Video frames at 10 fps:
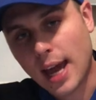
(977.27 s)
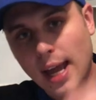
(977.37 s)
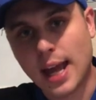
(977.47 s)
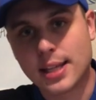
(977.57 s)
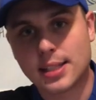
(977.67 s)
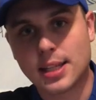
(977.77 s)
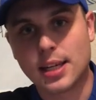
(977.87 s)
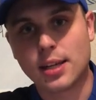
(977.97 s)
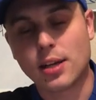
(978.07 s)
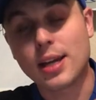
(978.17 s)

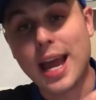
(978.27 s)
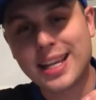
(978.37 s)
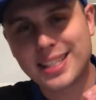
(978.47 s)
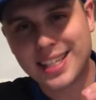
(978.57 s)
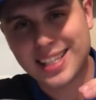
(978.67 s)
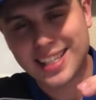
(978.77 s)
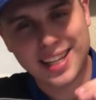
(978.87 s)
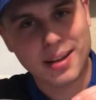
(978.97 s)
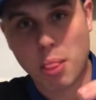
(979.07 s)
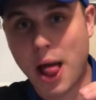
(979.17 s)
ACC,